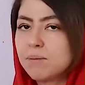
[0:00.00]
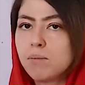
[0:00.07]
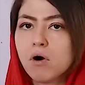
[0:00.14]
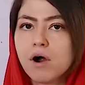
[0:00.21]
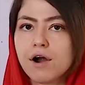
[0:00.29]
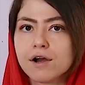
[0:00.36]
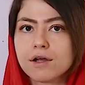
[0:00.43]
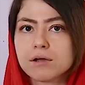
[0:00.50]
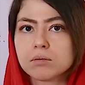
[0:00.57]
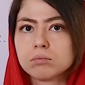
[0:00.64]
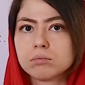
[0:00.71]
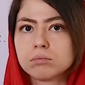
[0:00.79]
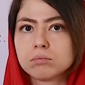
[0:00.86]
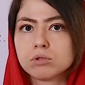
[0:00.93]
the park.
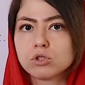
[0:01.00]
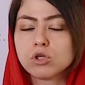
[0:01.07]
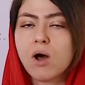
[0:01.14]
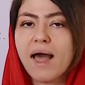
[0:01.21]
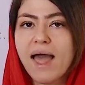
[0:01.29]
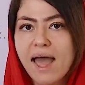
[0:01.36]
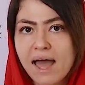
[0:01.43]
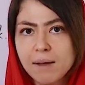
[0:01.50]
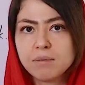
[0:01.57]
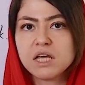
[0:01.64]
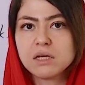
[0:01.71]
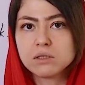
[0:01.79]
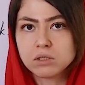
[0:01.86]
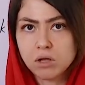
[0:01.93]
So am,
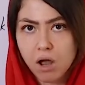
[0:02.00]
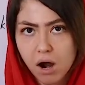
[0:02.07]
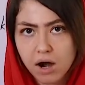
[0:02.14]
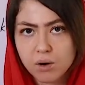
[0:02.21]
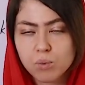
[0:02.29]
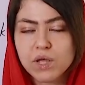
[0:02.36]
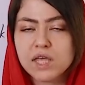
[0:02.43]
is, are.